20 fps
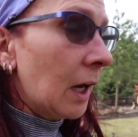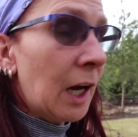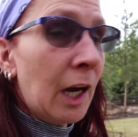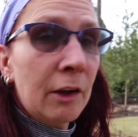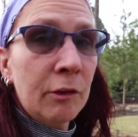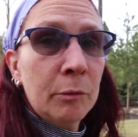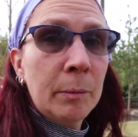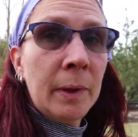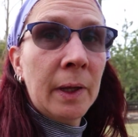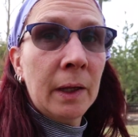
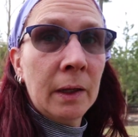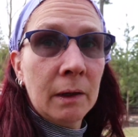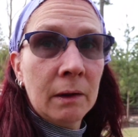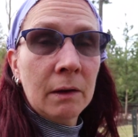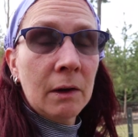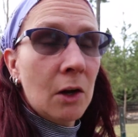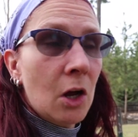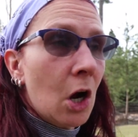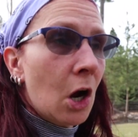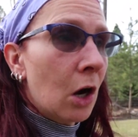I've
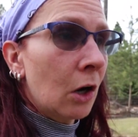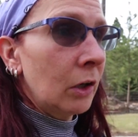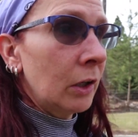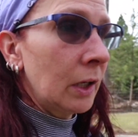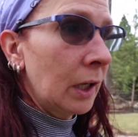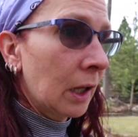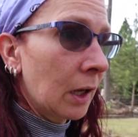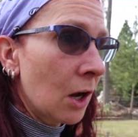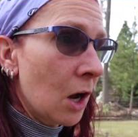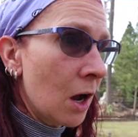been
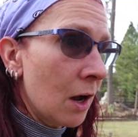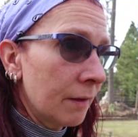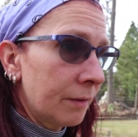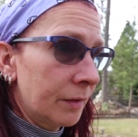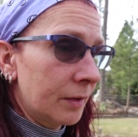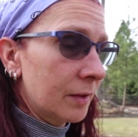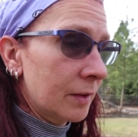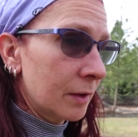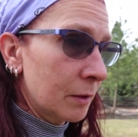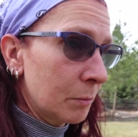hardening
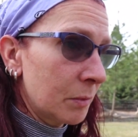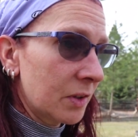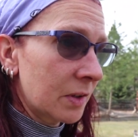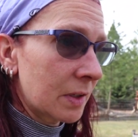off some